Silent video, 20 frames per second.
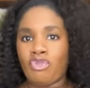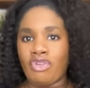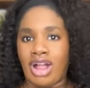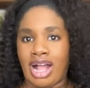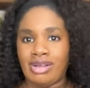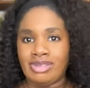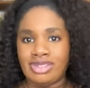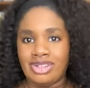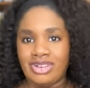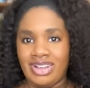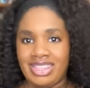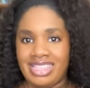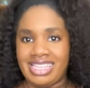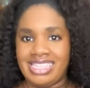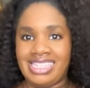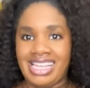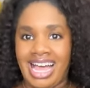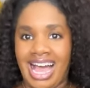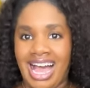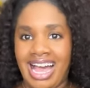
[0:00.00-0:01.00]
rounder on the
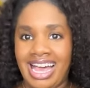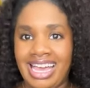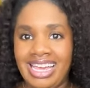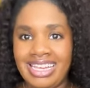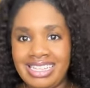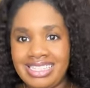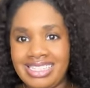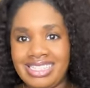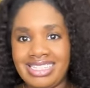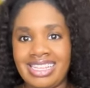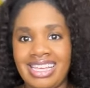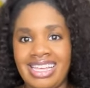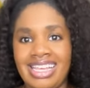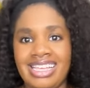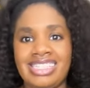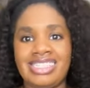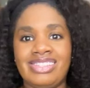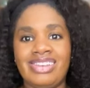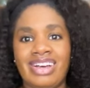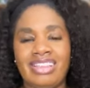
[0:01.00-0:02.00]
sides.
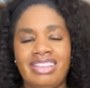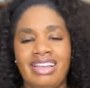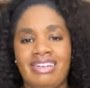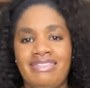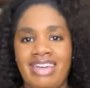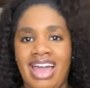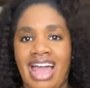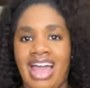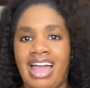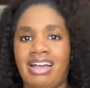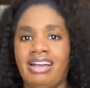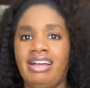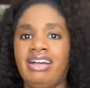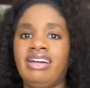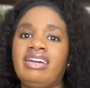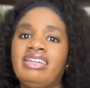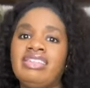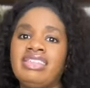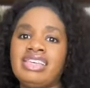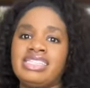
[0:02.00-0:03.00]
So I love that.
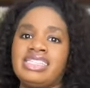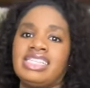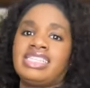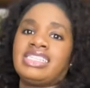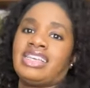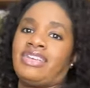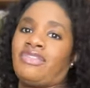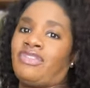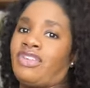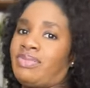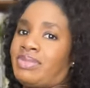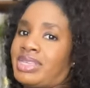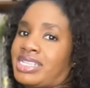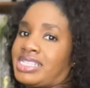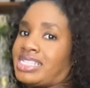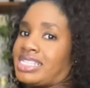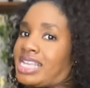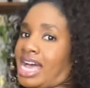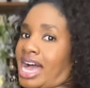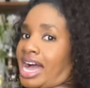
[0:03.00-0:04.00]
This is it from the
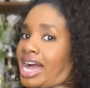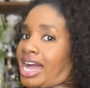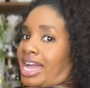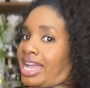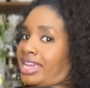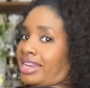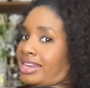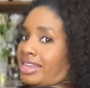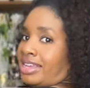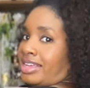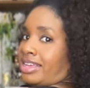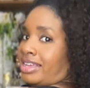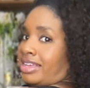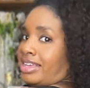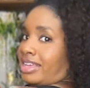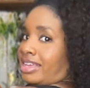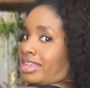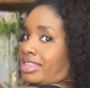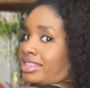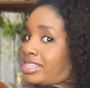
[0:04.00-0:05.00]
side.
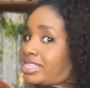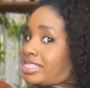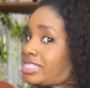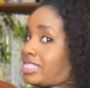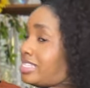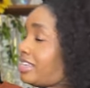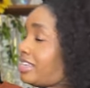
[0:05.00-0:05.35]
This is